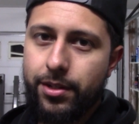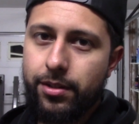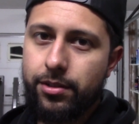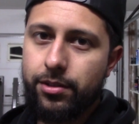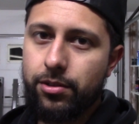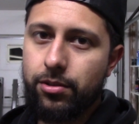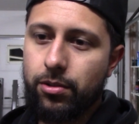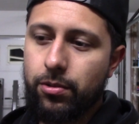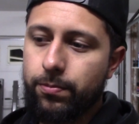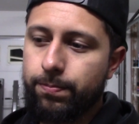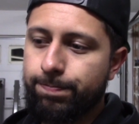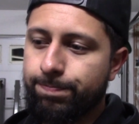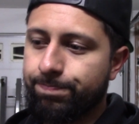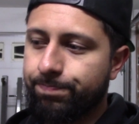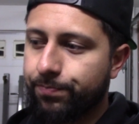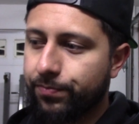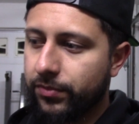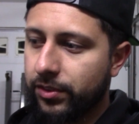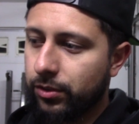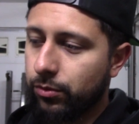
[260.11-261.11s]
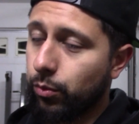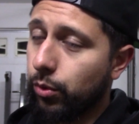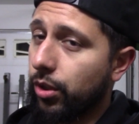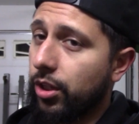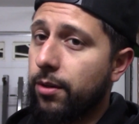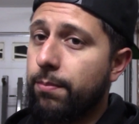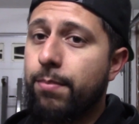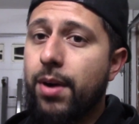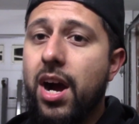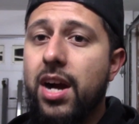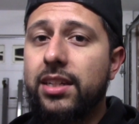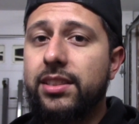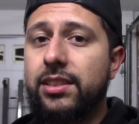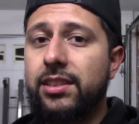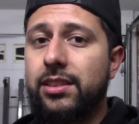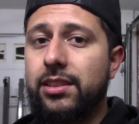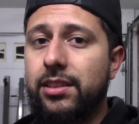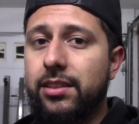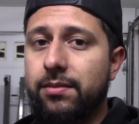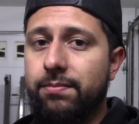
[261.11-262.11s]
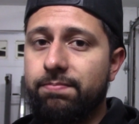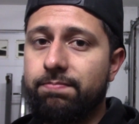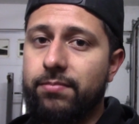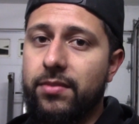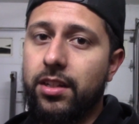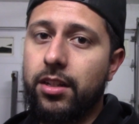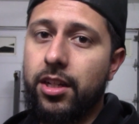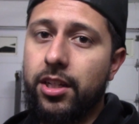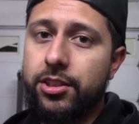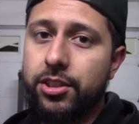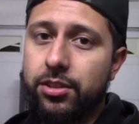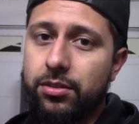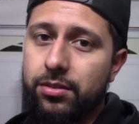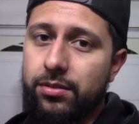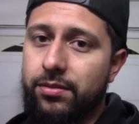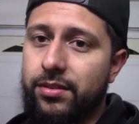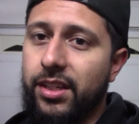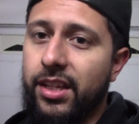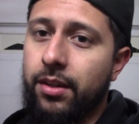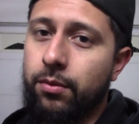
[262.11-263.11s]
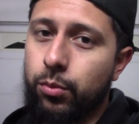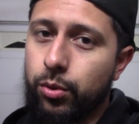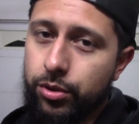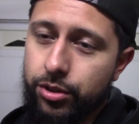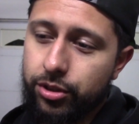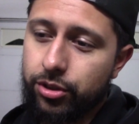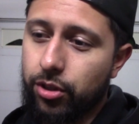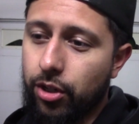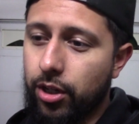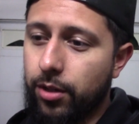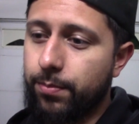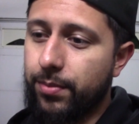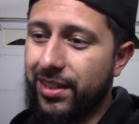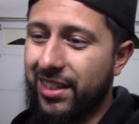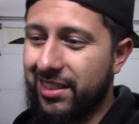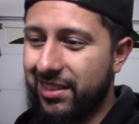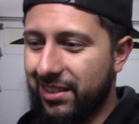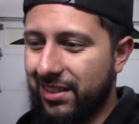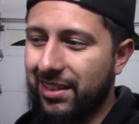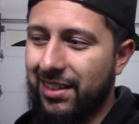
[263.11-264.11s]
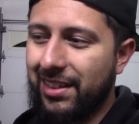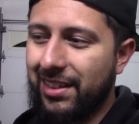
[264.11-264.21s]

So we'll unbox this clutch and we'll install it, but it's